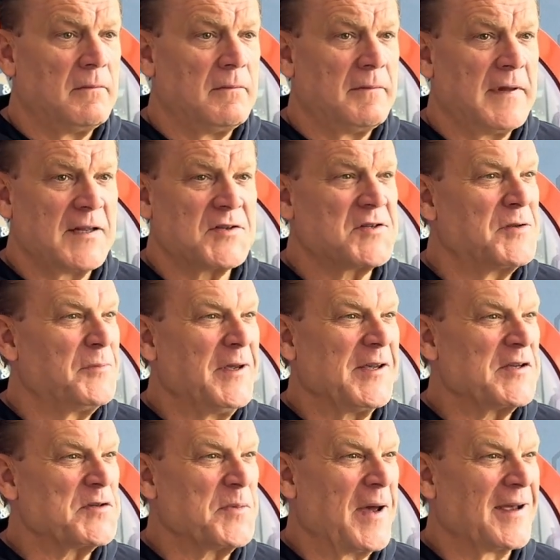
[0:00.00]
that's to be
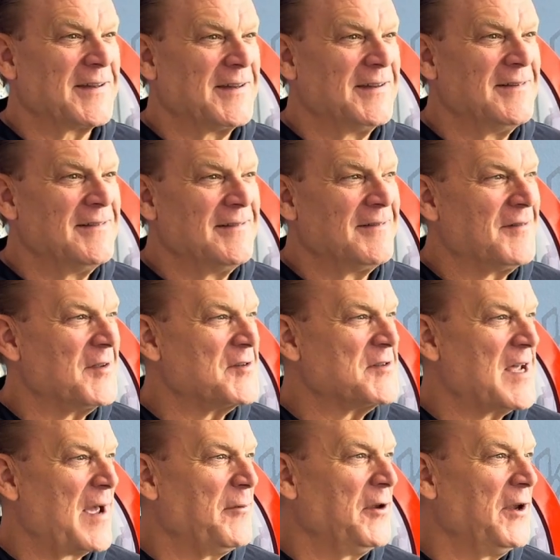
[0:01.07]
expected this
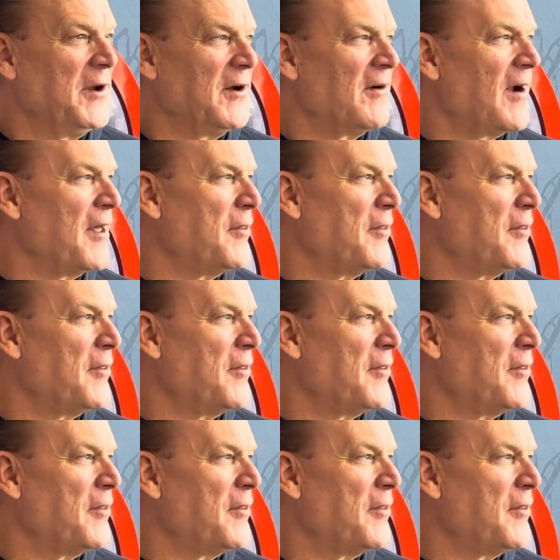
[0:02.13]
time of year.